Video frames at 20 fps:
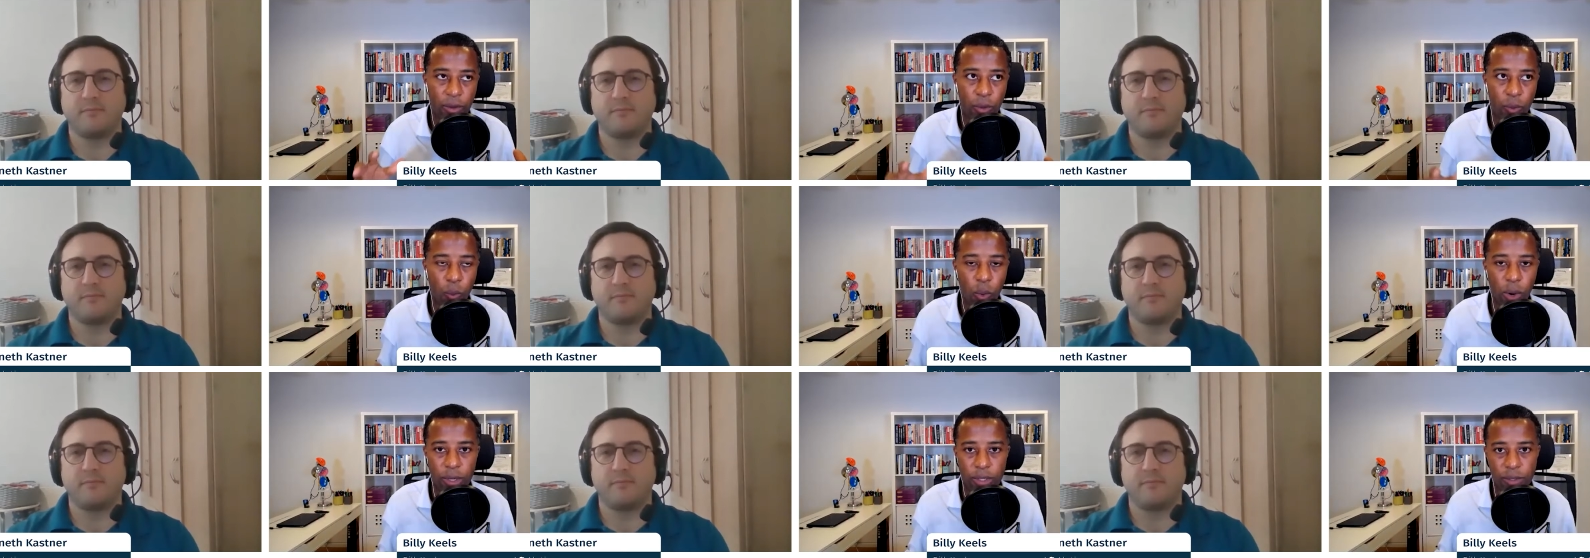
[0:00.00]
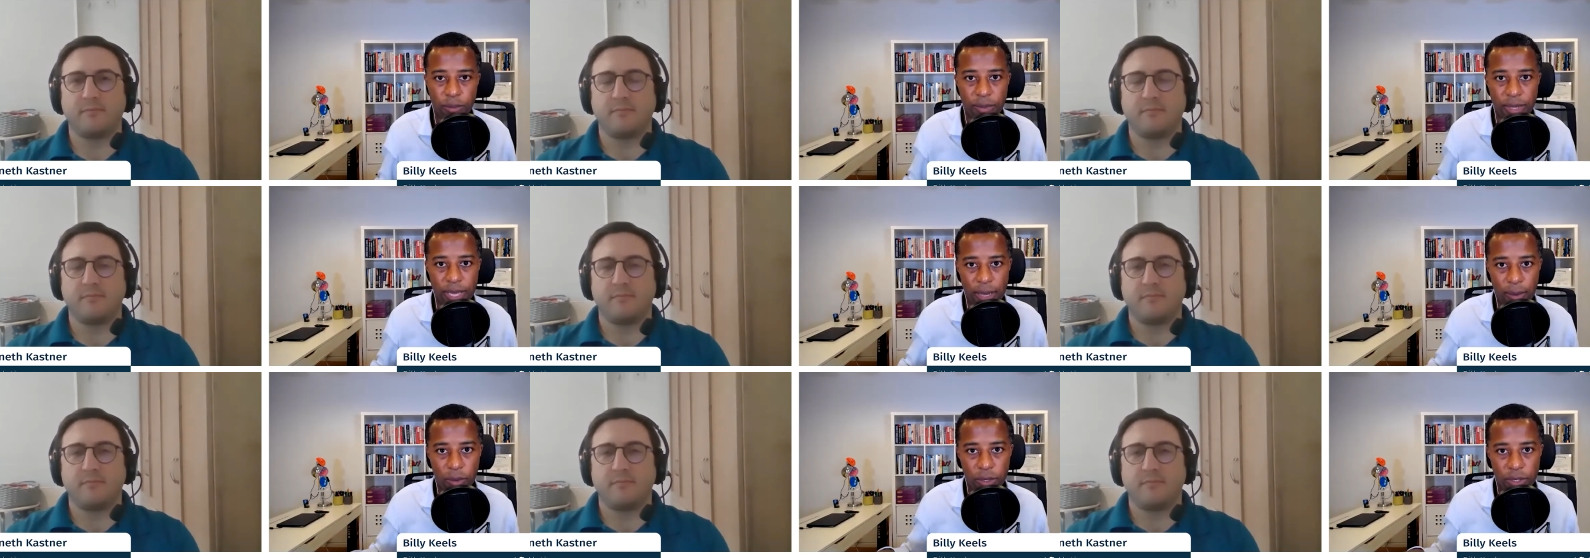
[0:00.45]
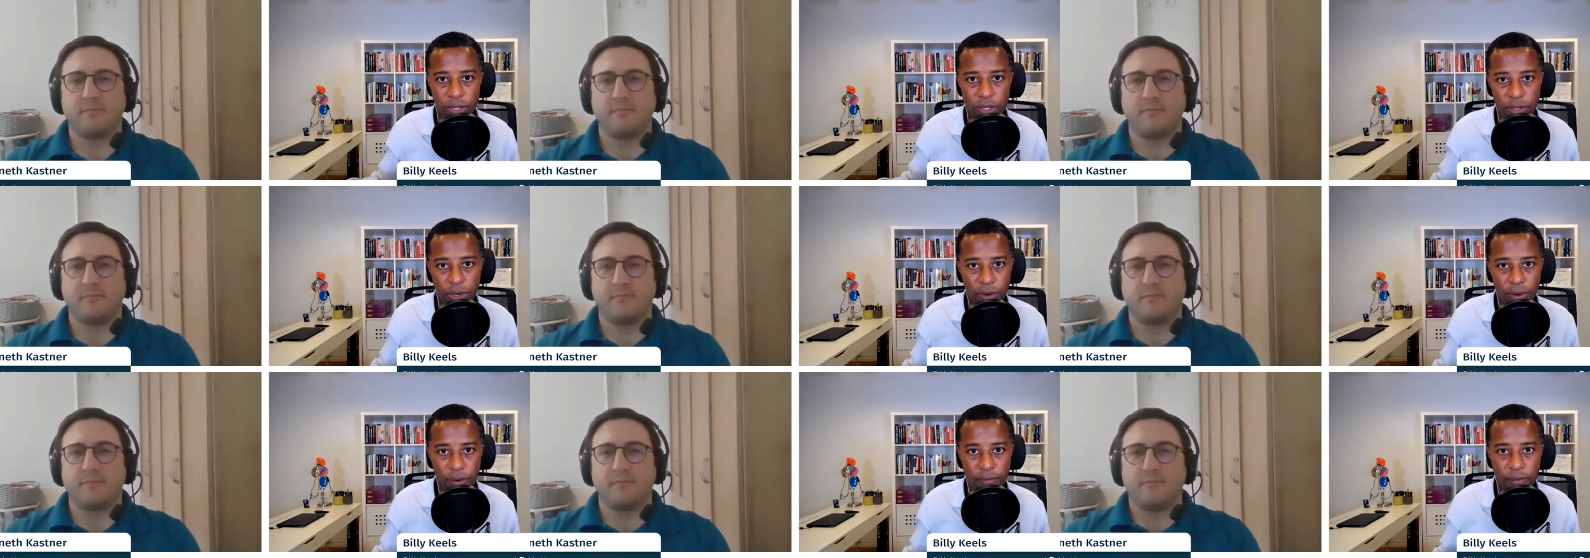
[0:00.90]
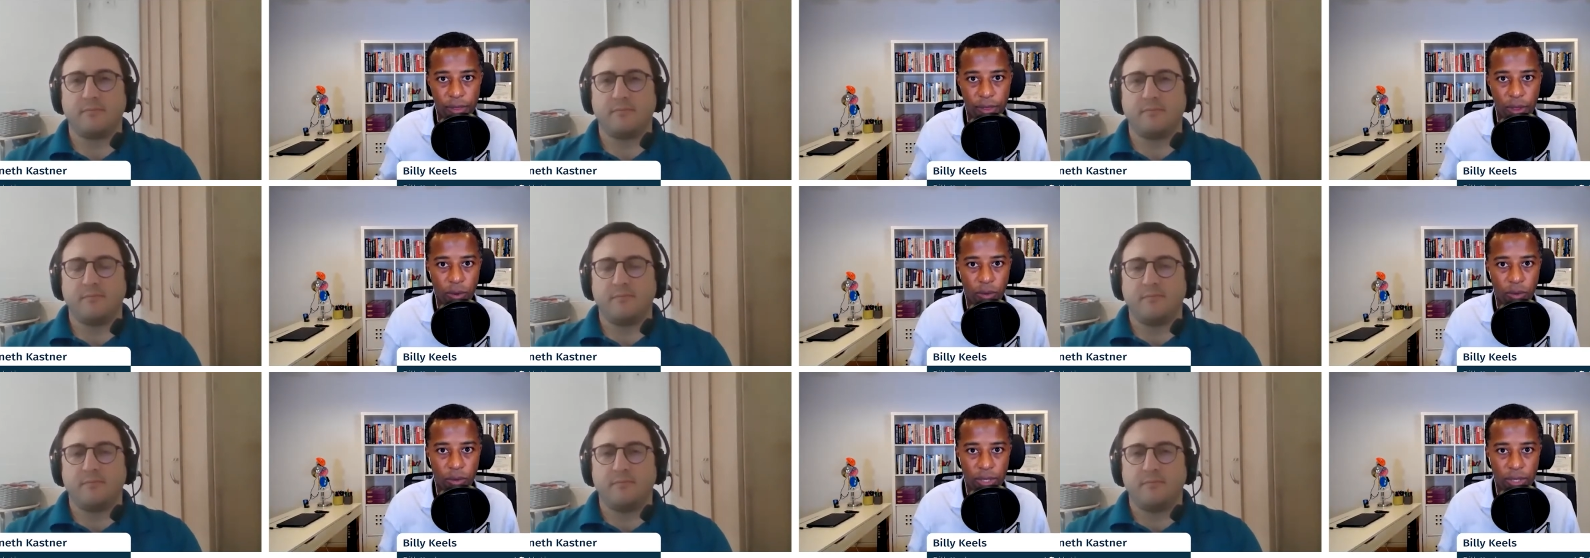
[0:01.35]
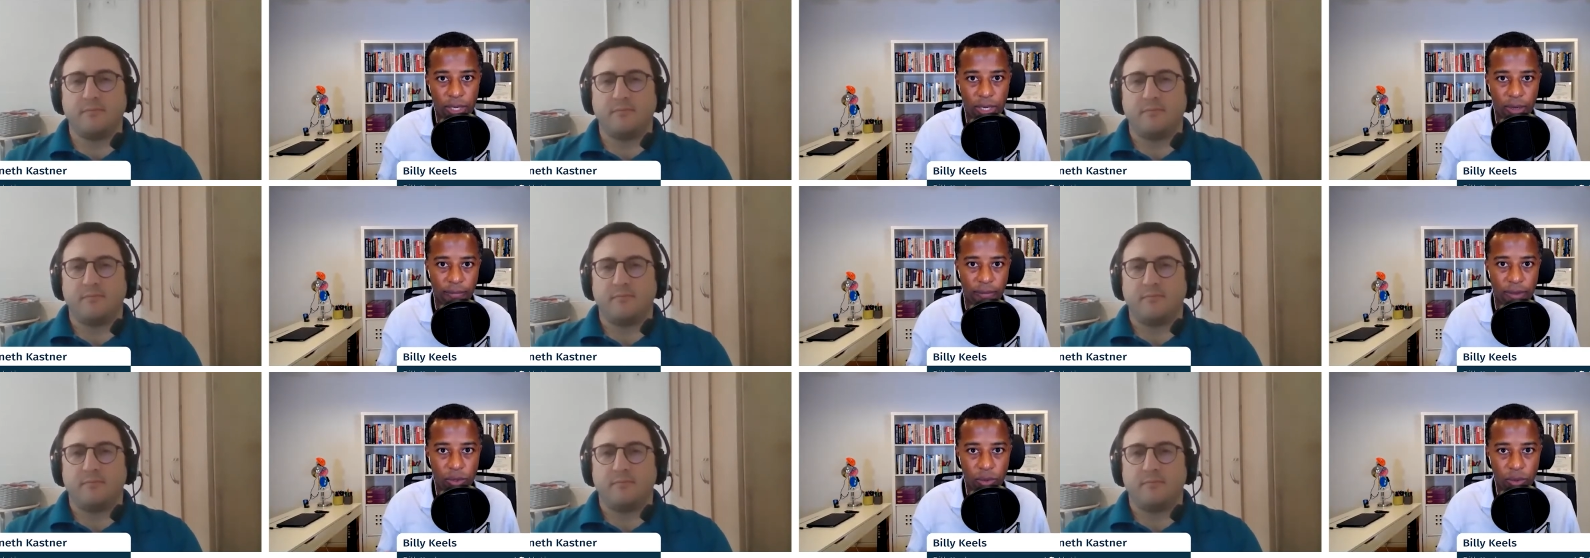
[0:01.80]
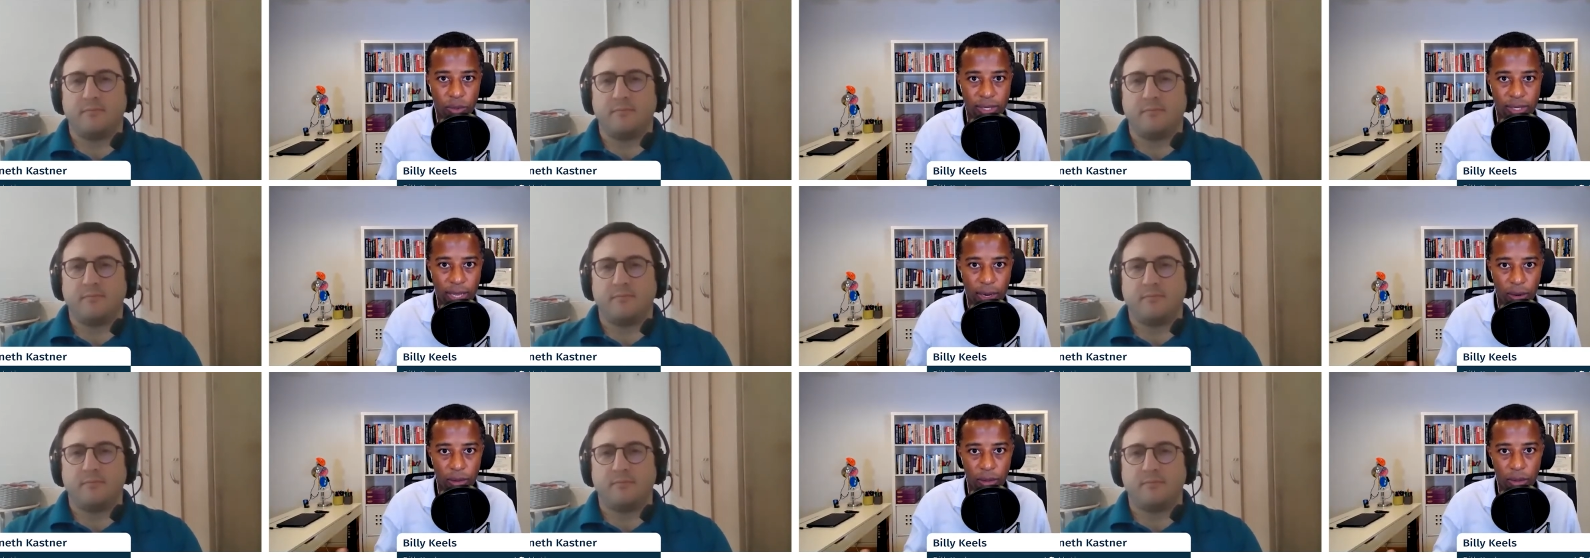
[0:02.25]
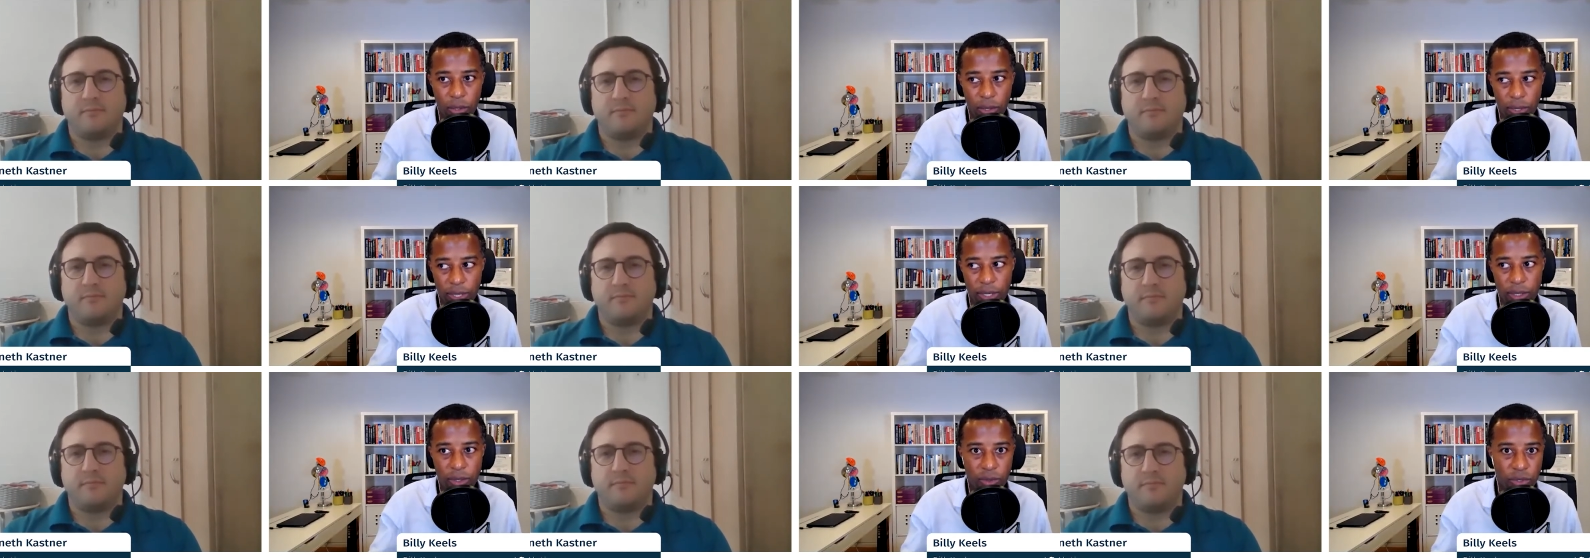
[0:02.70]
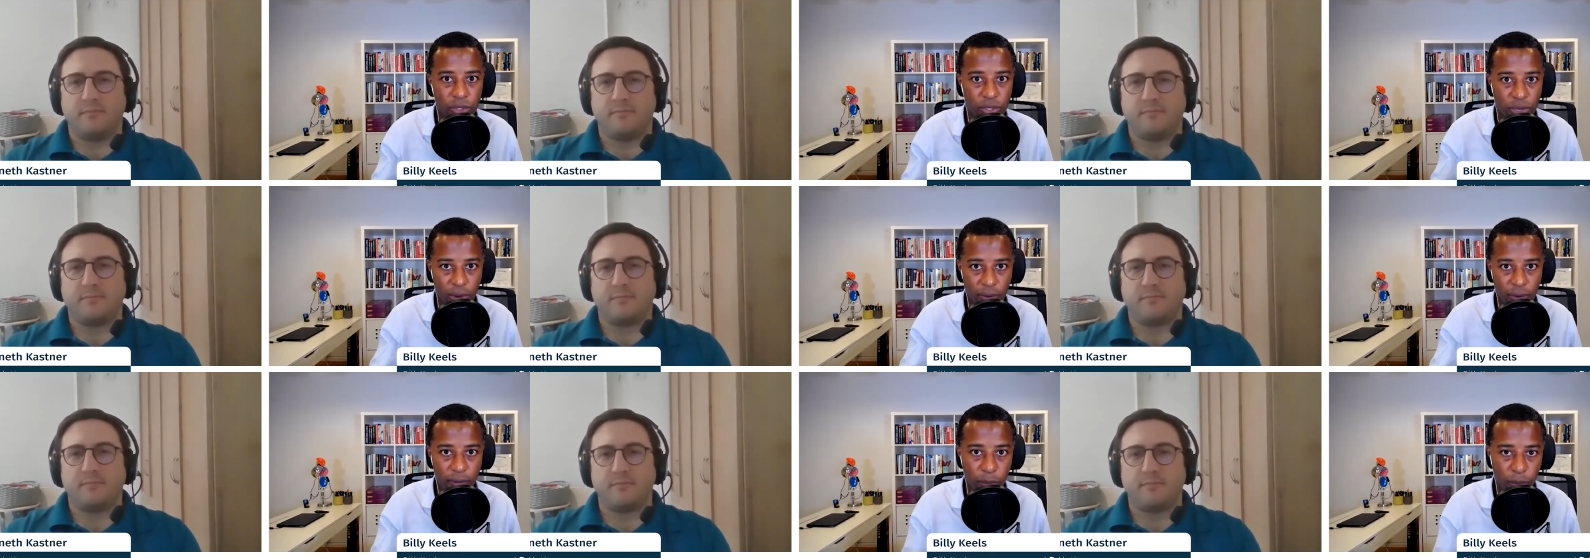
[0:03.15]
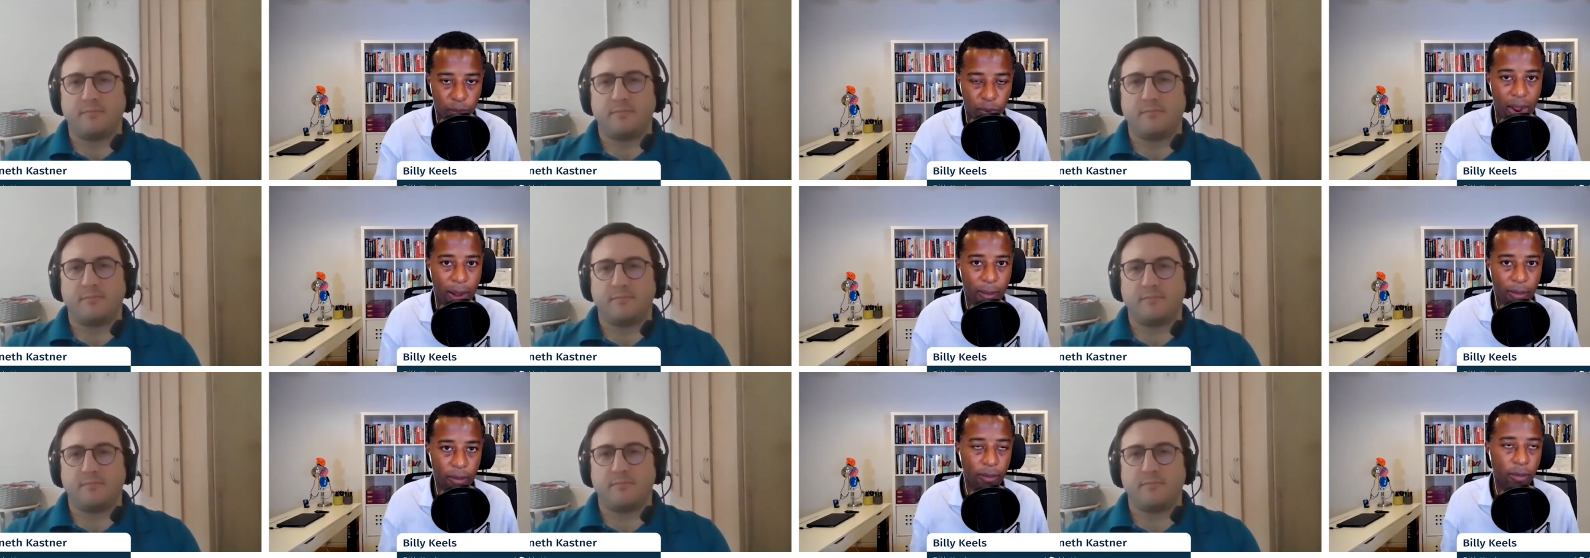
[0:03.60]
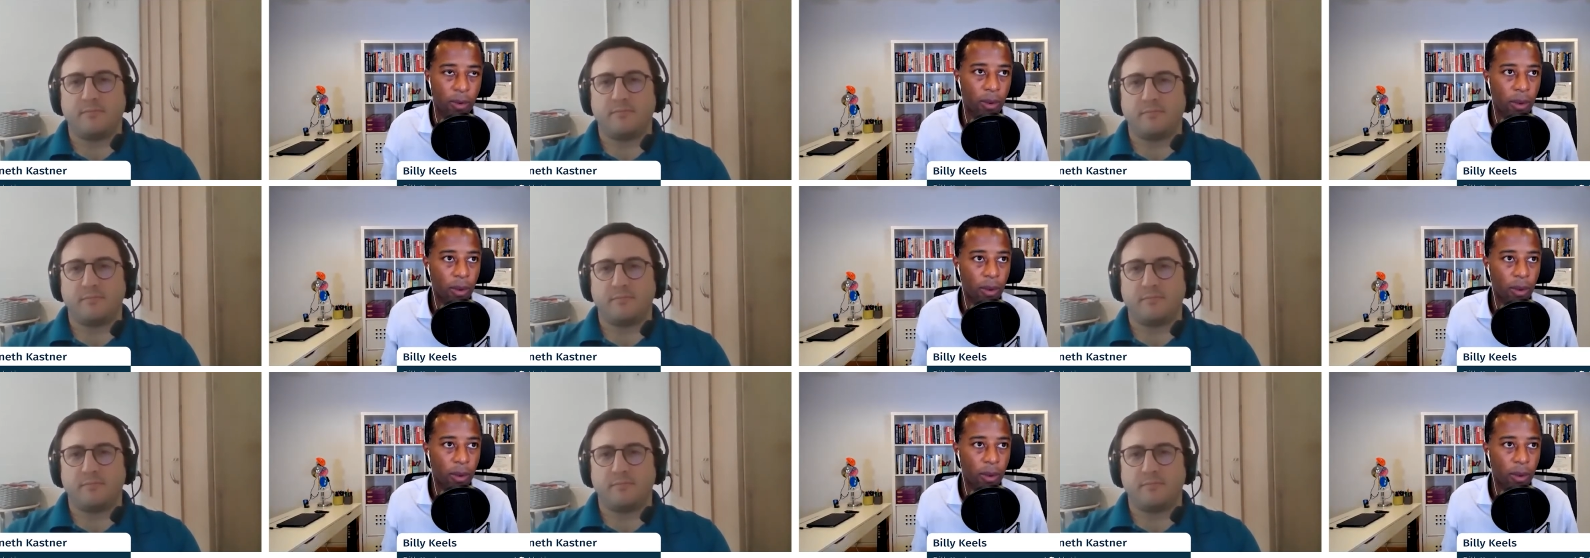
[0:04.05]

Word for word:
Speaker 1: you want to be able to serve those individuals that are looking to solve a problem.